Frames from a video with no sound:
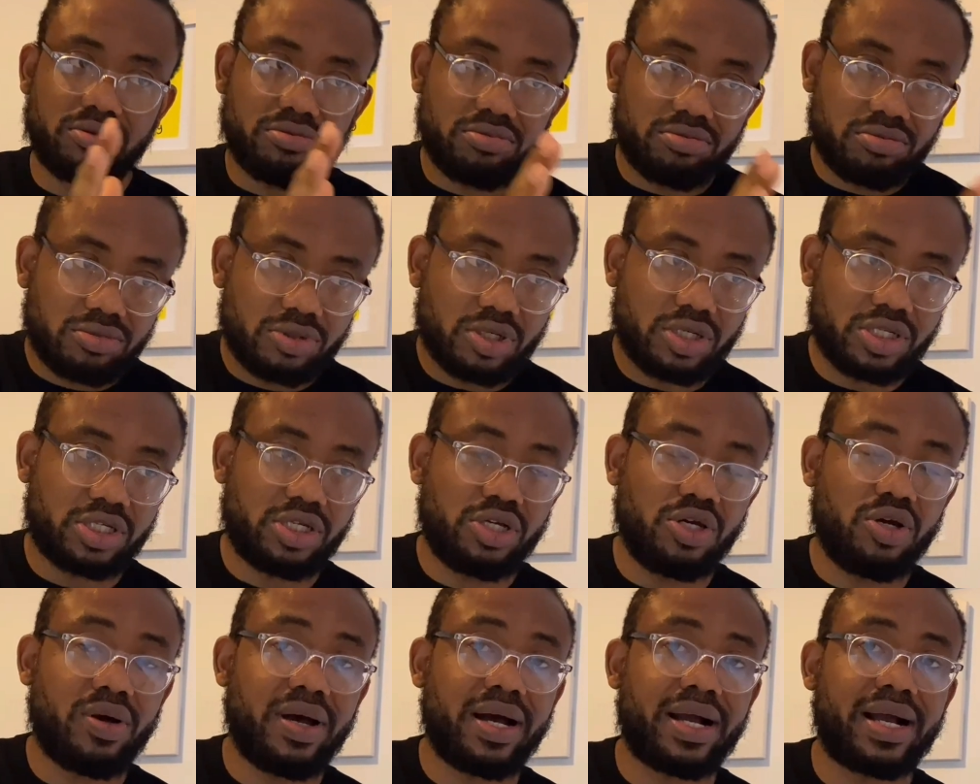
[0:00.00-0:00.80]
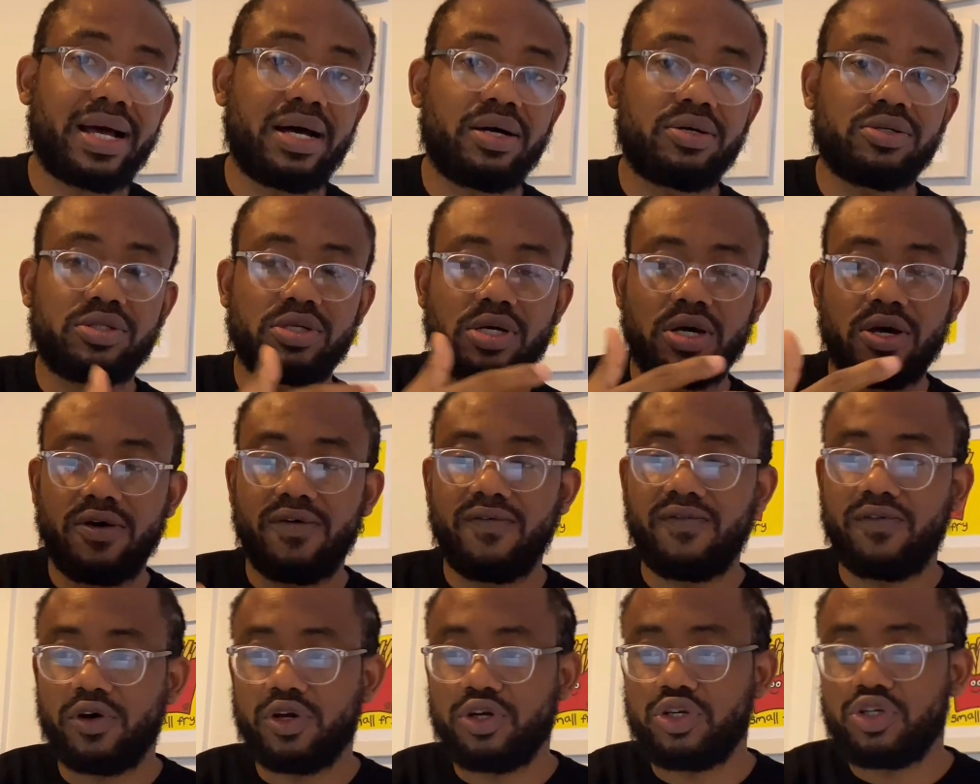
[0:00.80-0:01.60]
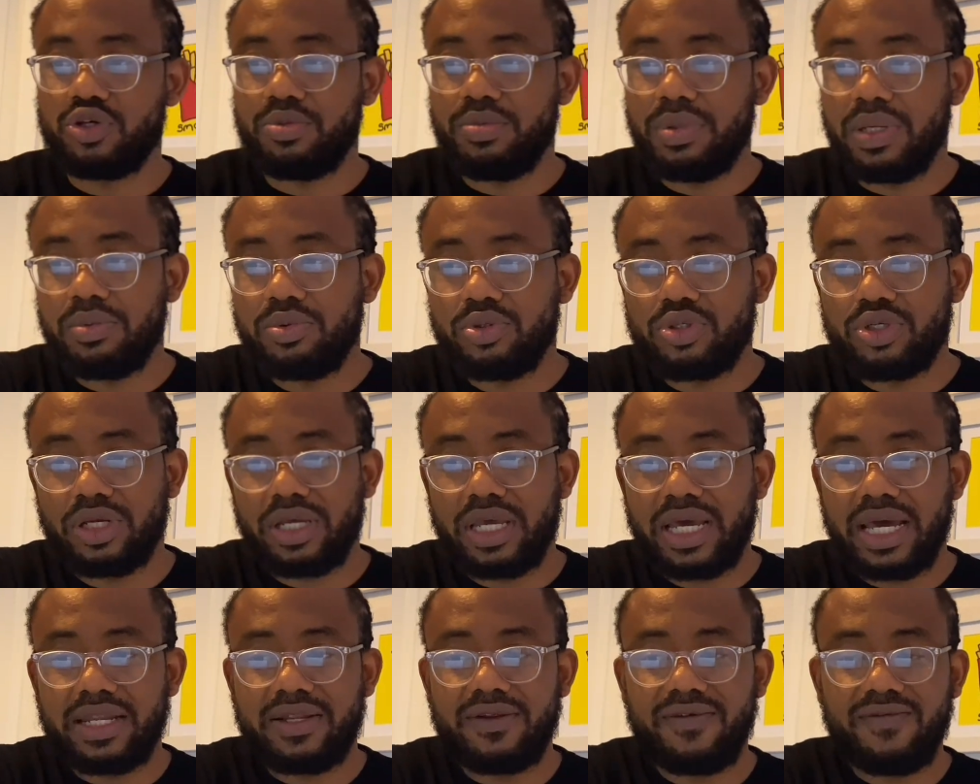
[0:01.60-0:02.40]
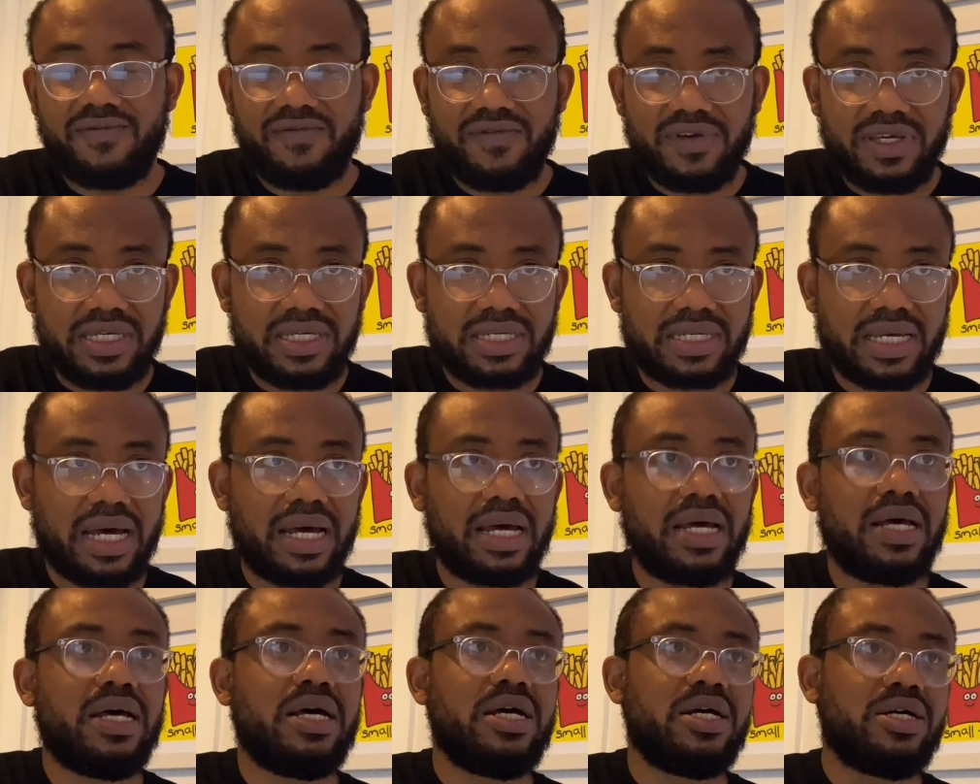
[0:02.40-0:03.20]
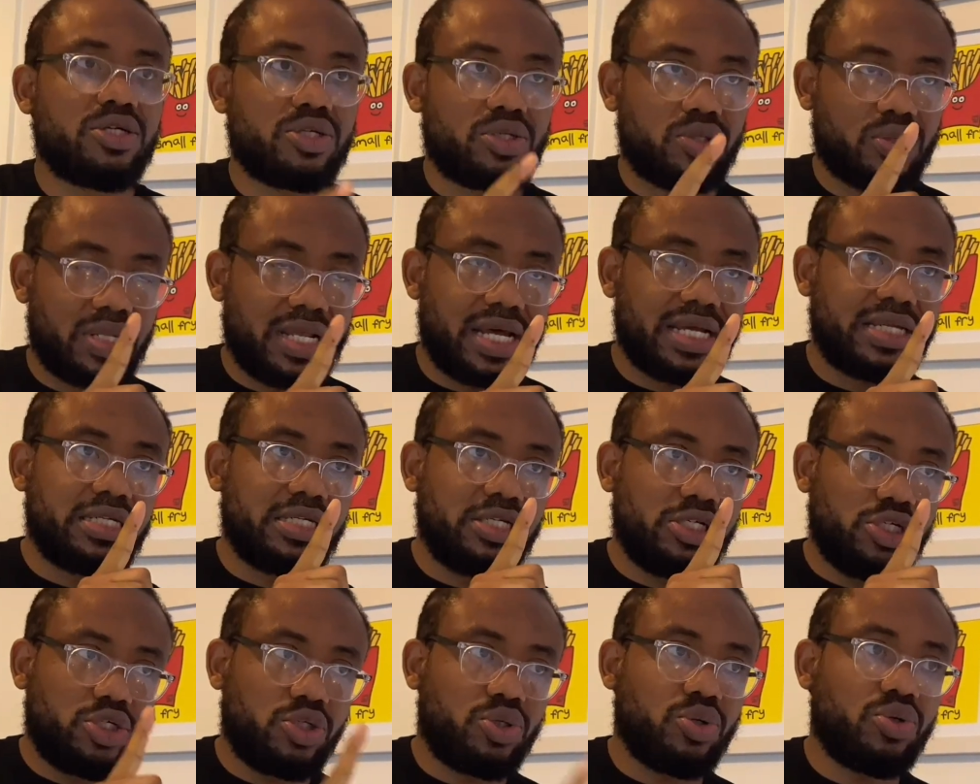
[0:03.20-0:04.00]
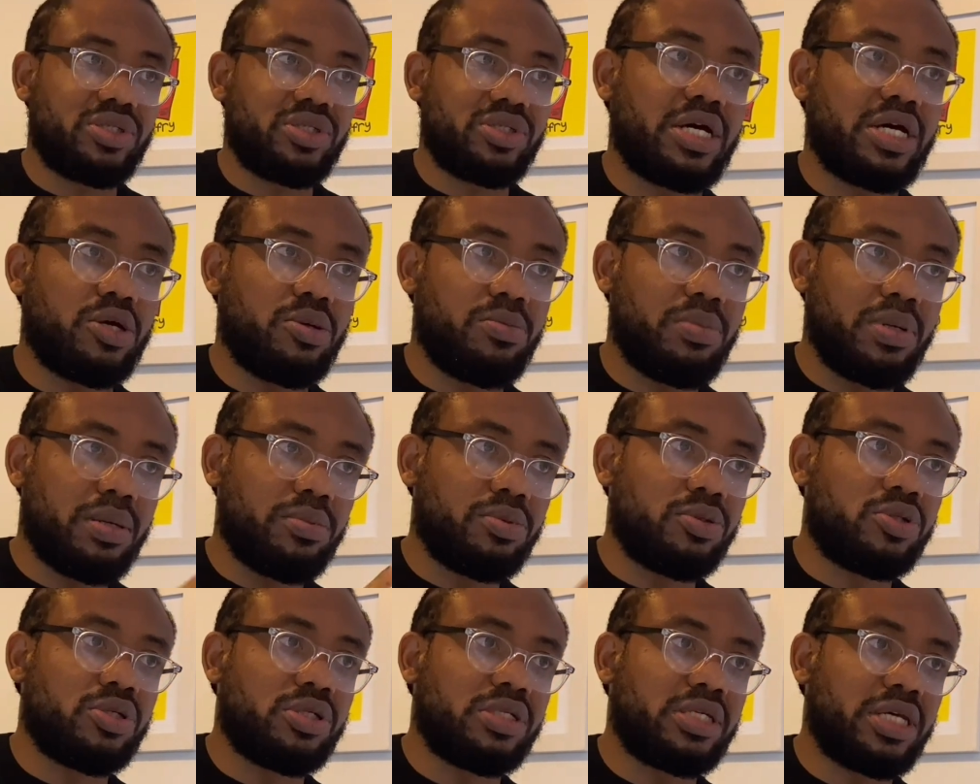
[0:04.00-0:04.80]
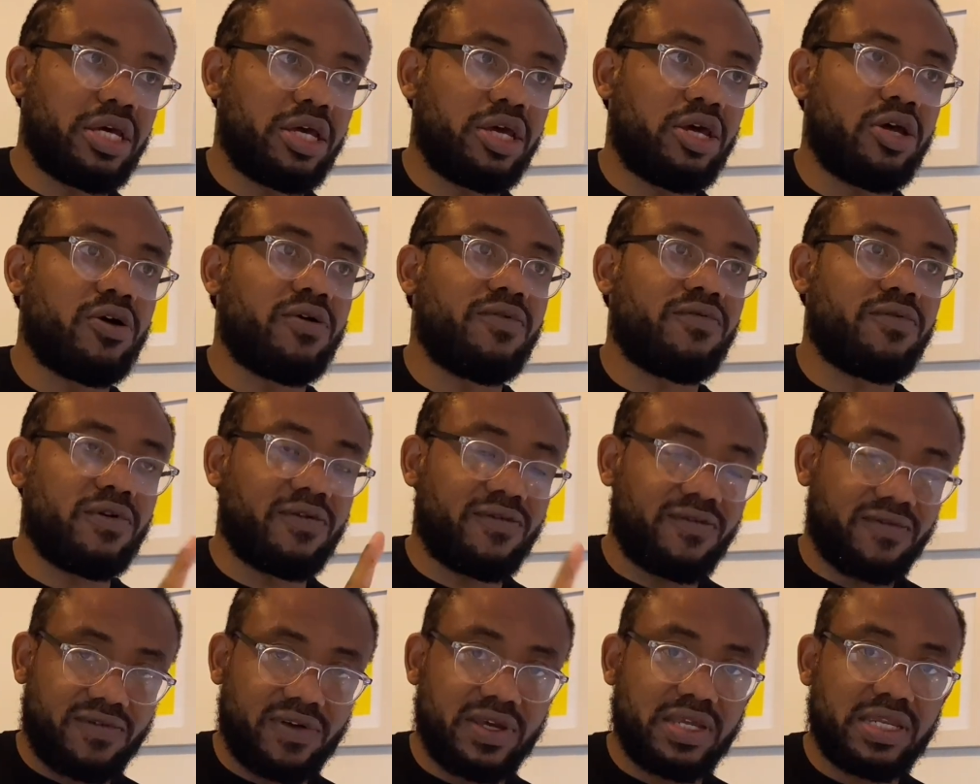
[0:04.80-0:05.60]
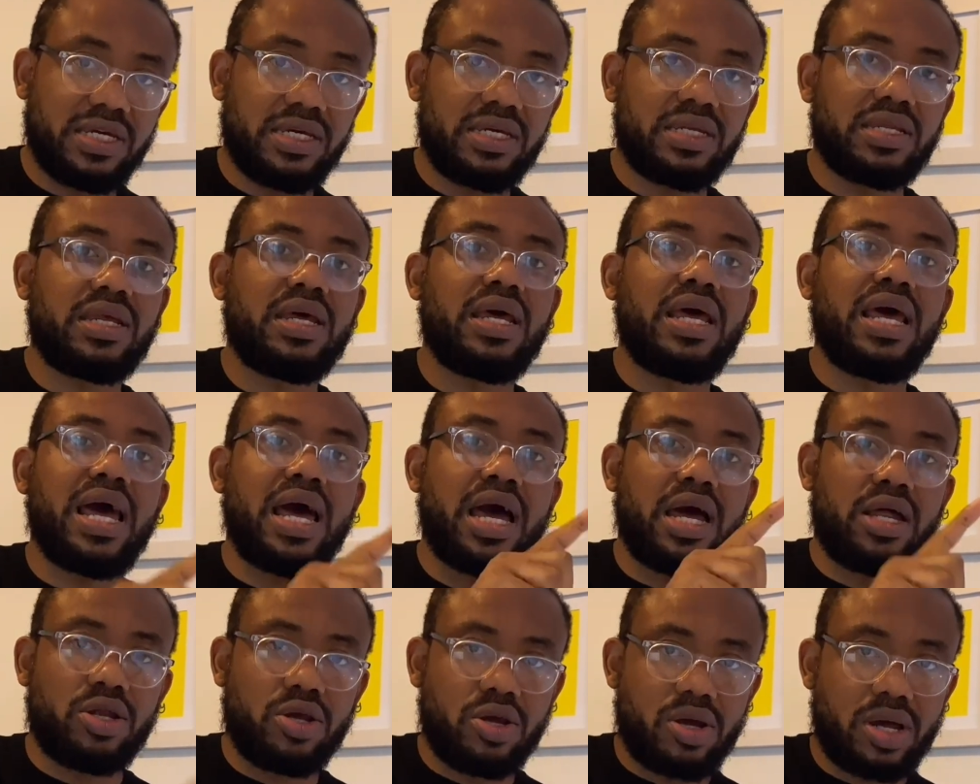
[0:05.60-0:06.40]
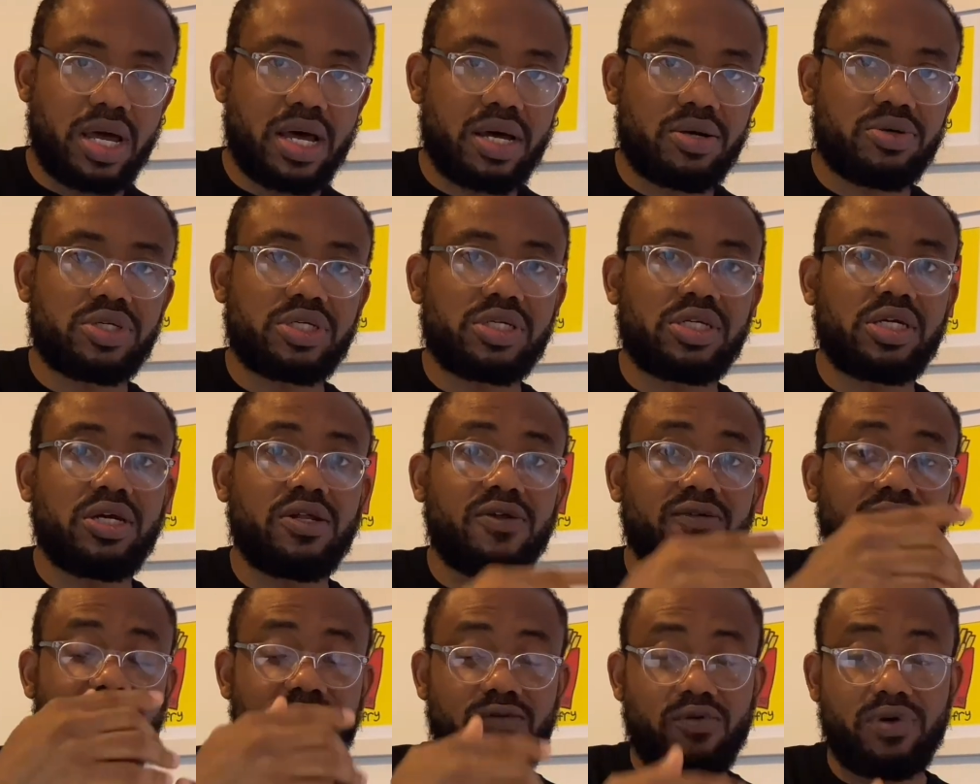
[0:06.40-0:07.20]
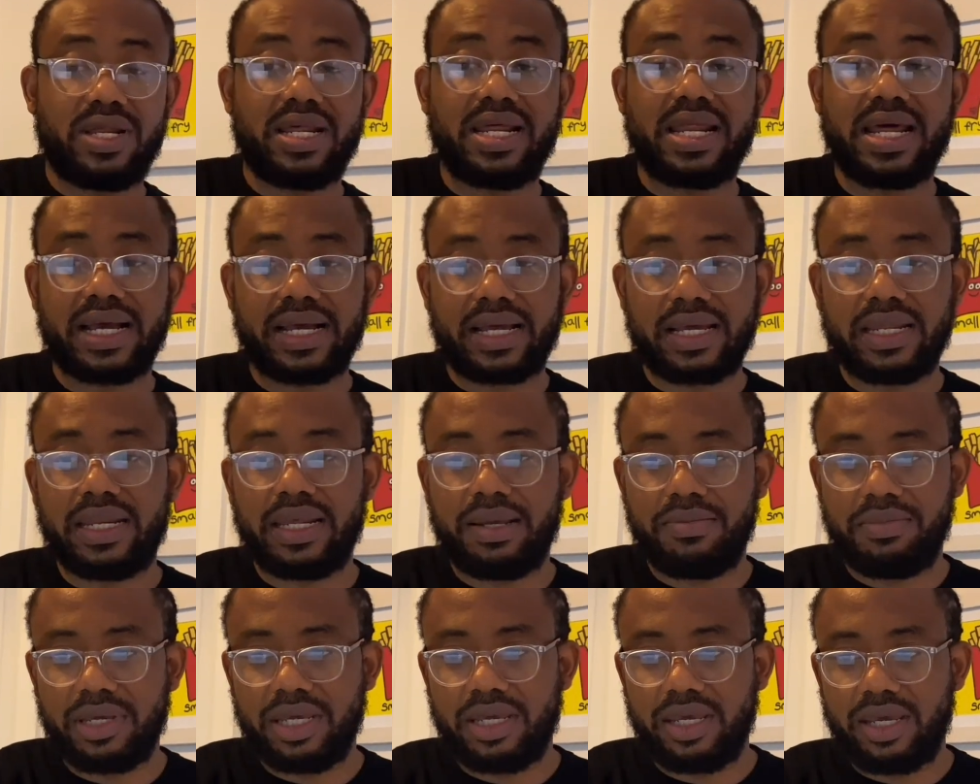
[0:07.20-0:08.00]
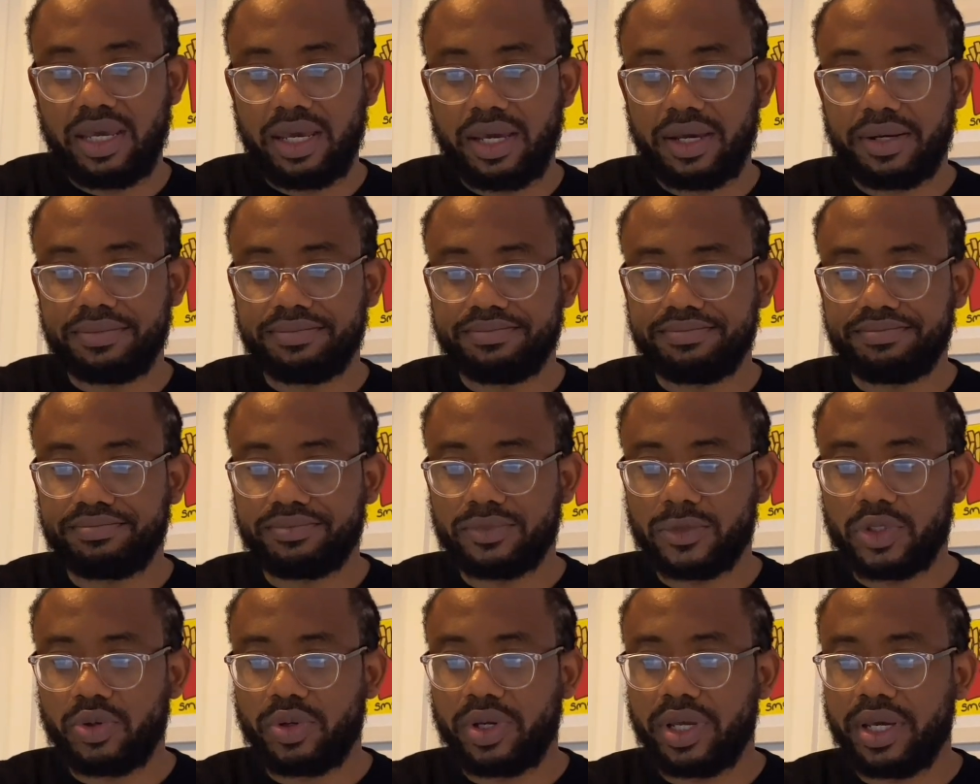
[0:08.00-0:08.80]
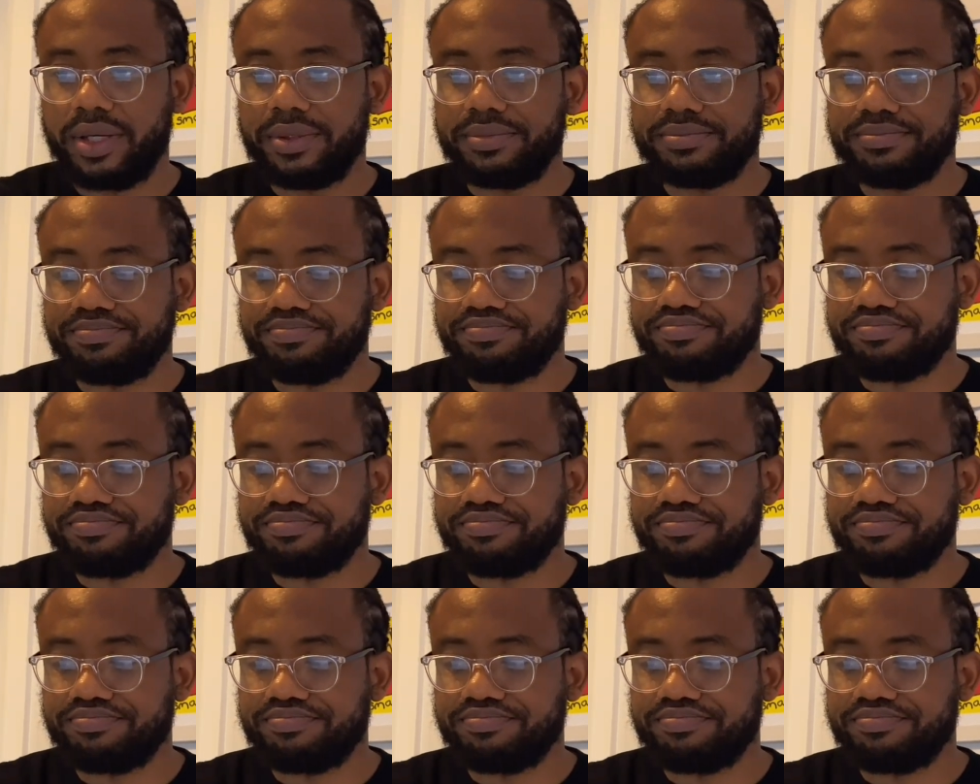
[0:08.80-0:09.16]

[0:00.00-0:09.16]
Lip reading: just in your account for you to be able to get visa, so that it shows be able to take care of your feeding and your housing for the academic year, okay?